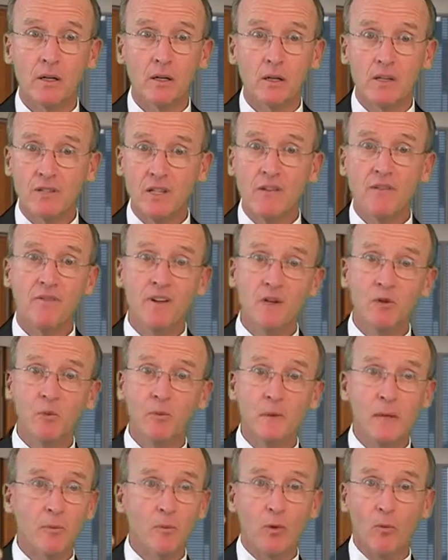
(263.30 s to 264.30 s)
See, visual
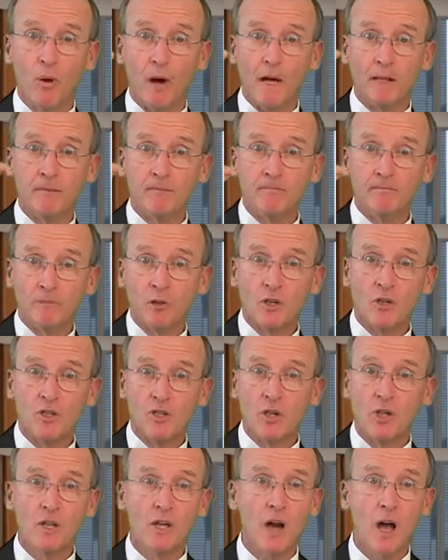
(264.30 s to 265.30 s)
people are what? Looks
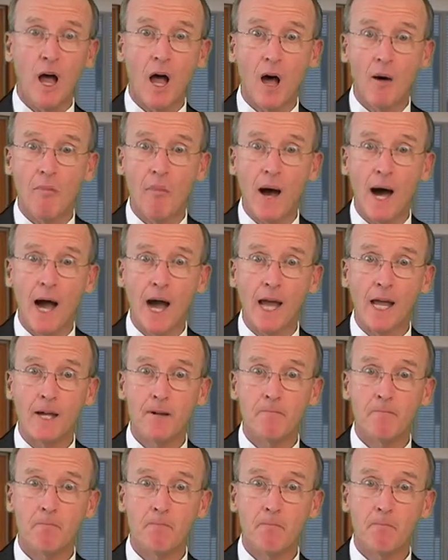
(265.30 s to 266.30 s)
good, I'll buy.
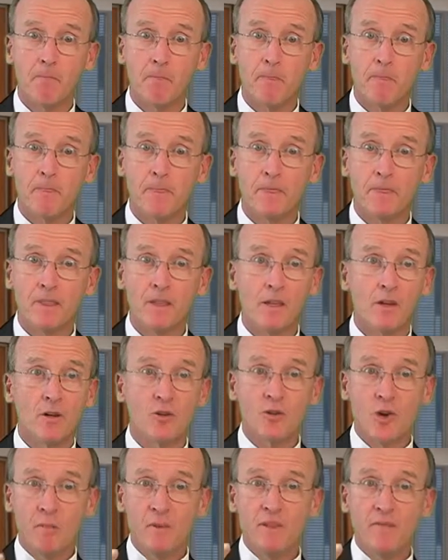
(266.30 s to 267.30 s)

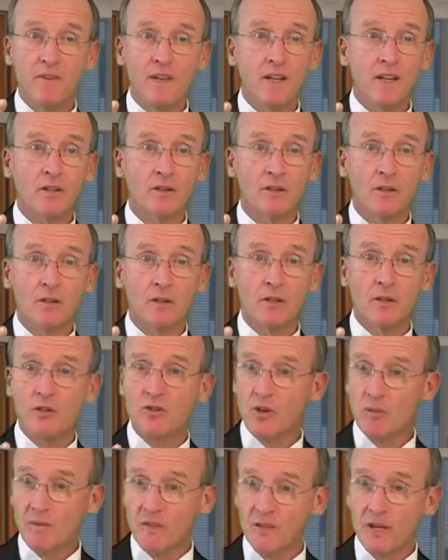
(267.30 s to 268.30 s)
Show me the vehicle,
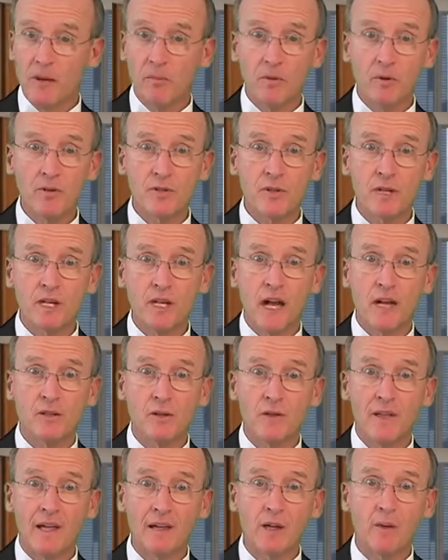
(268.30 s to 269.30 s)
show me the numbers, and do
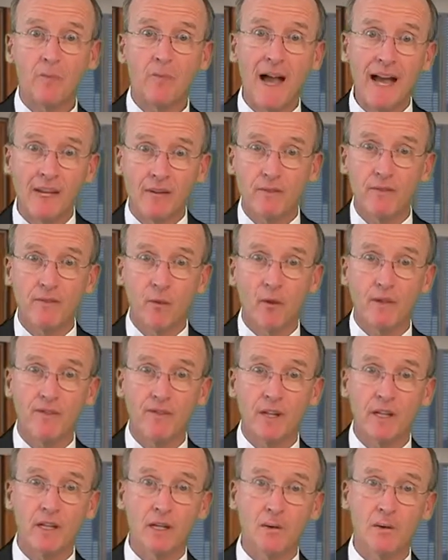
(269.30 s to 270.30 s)
that little back and forth
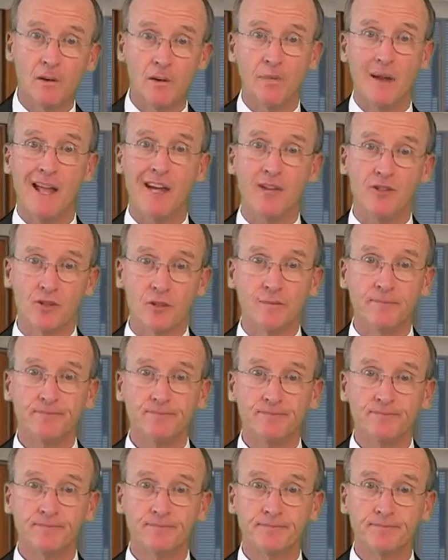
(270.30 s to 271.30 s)
thing you do with your manager.
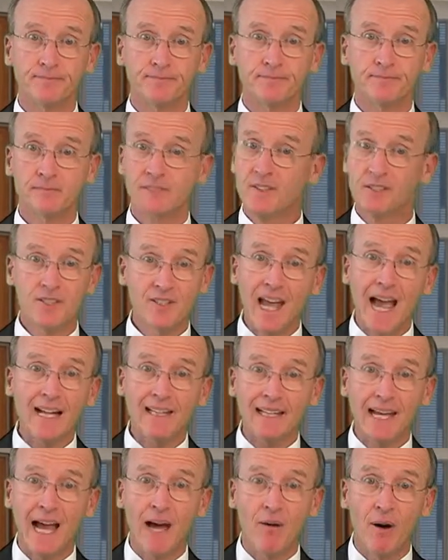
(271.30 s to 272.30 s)
It's
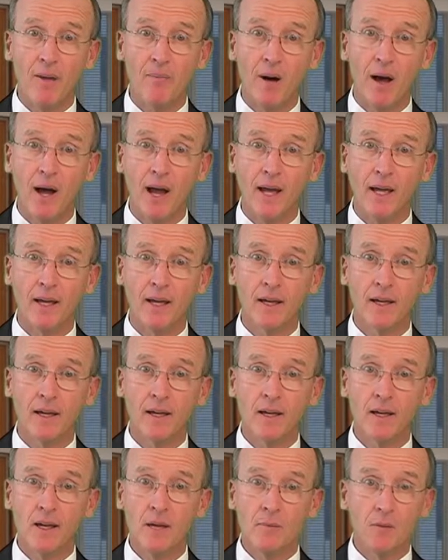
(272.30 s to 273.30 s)
exactly how I buy.
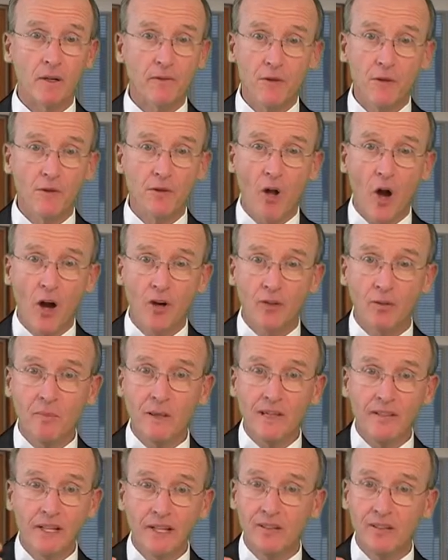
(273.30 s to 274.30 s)
But if you talk to me,